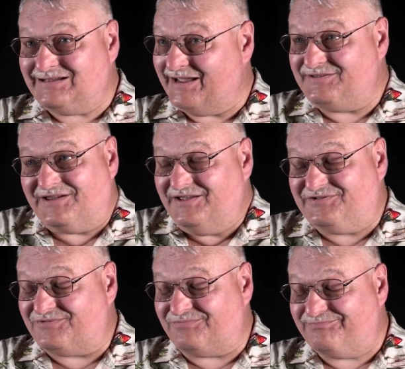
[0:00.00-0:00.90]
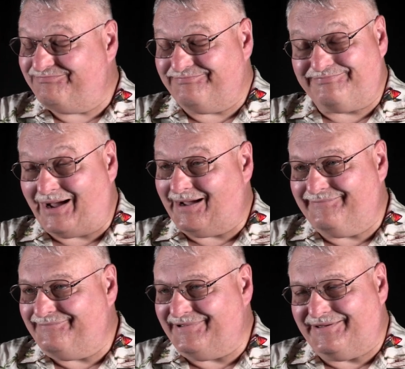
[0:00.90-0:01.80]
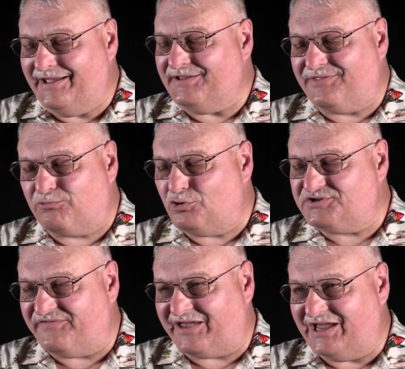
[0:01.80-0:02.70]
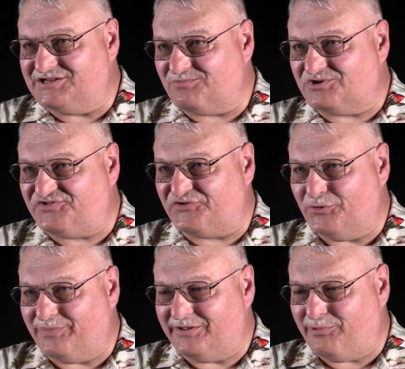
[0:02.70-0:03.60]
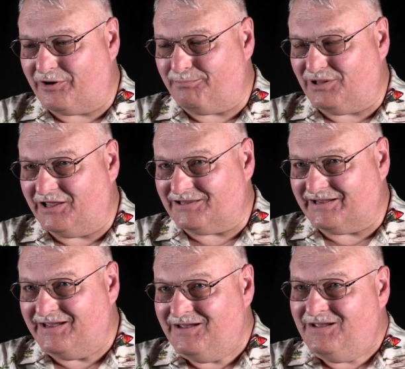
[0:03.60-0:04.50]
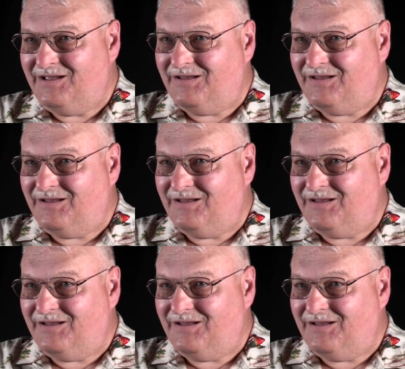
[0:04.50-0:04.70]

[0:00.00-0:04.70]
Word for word: It, it's... It, the rules of engagement were stupid, to put it bluntly. Right.